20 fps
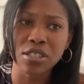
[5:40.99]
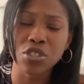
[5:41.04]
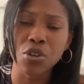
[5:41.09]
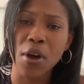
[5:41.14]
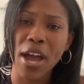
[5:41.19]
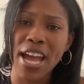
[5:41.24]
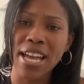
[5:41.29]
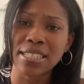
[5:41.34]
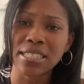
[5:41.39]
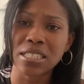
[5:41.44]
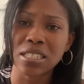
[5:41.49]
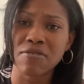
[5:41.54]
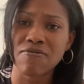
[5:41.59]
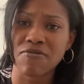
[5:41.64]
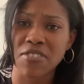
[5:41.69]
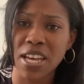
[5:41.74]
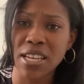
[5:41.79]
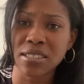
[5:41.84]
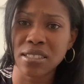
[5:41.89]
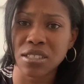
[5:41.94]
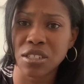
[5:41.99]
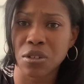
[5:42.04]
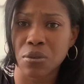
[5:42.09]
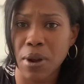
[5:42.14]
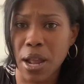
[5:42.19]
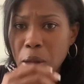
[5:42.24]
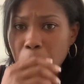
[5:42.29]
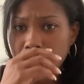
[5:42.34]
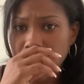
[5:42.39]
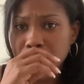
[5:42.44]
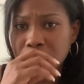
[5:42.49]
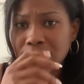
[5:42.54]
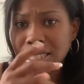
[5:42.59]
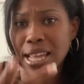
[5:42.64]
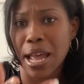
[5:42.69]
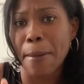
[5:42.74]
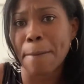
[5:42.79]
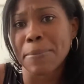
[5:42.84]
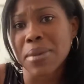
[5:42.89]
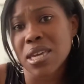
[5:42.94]
So as an investor, right, what does
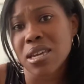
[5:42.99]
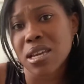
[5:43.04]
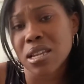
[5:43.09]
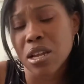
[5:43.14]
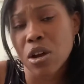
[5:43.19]
that mean?